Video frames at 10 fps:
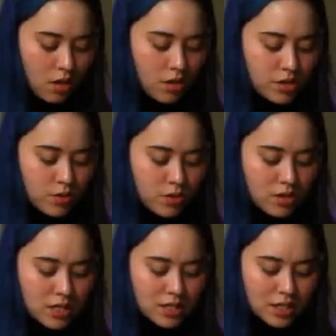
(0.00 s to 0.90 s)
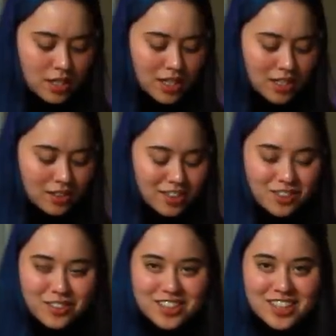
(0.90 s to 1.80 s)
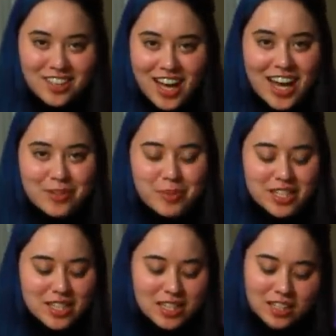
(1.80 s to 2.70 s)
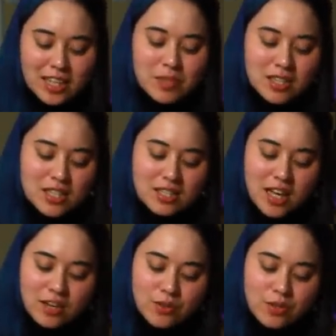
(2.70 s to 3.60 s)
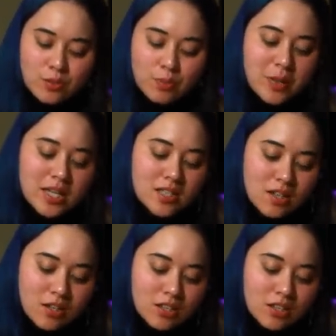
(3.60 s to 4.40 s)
Also, this study literally lied because they claimed that these categories were based on